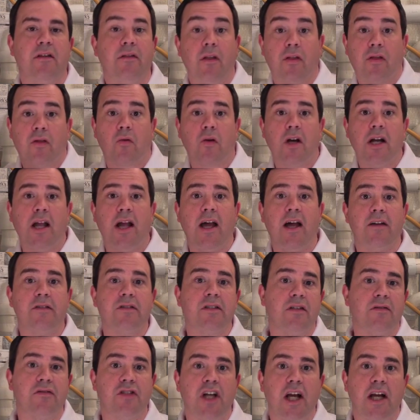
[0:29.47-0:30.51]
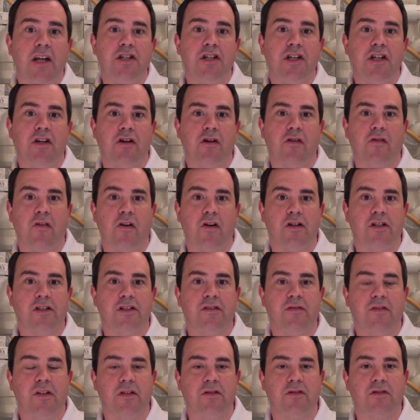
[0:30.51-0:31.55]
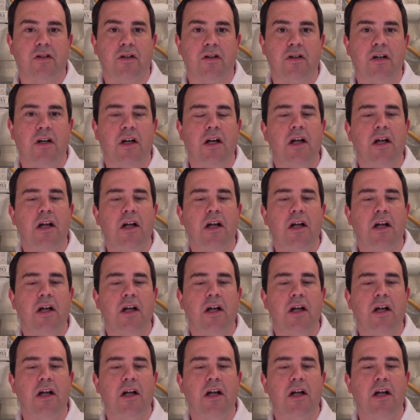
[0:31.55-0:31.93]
the 3 F's of changing your furnace filter.